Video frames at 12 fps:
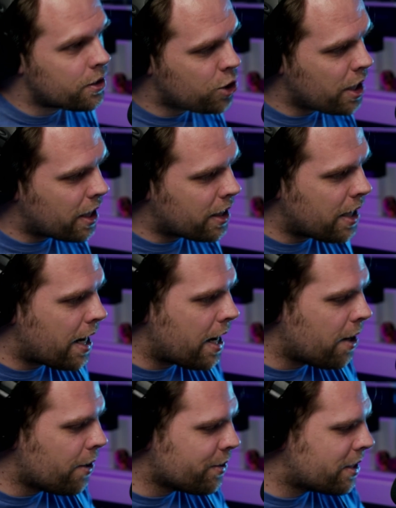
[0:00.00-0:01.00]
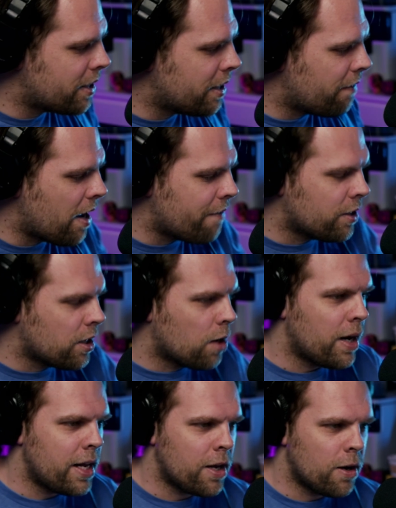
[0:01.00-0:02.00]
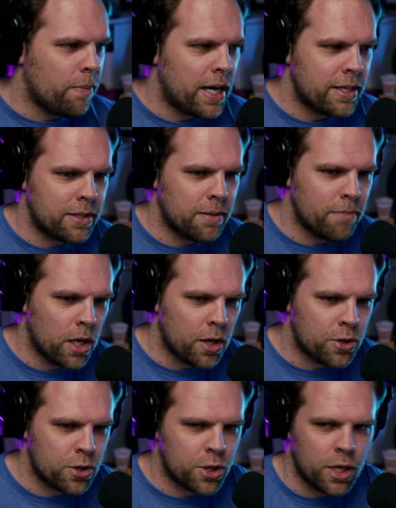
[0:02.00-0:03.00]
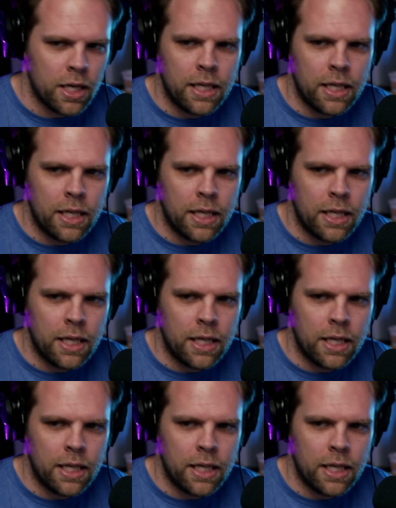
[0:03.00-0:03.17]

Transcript: Check that out. If you haven't already, go buy some merch.